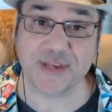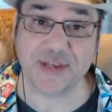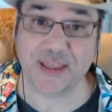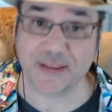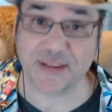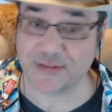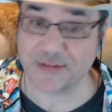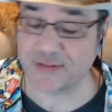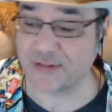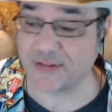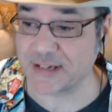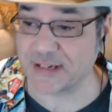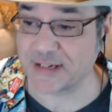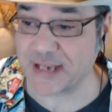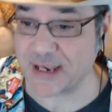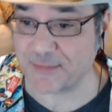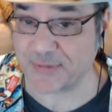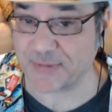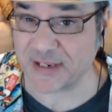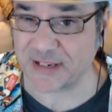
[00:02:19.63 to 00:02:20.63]
Yeah, that's a long
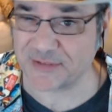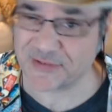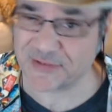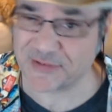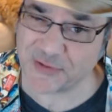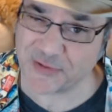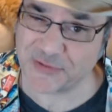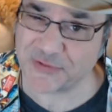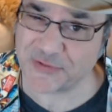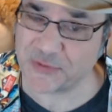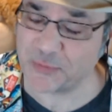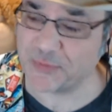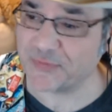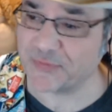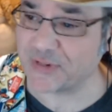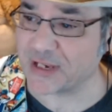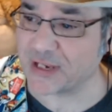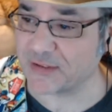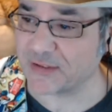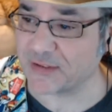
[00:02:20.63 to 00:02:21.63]
campaign. So is Tomb of
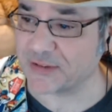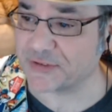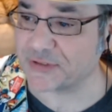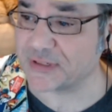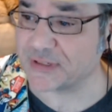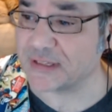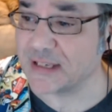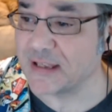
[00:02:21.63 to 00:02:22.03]
Annihilation.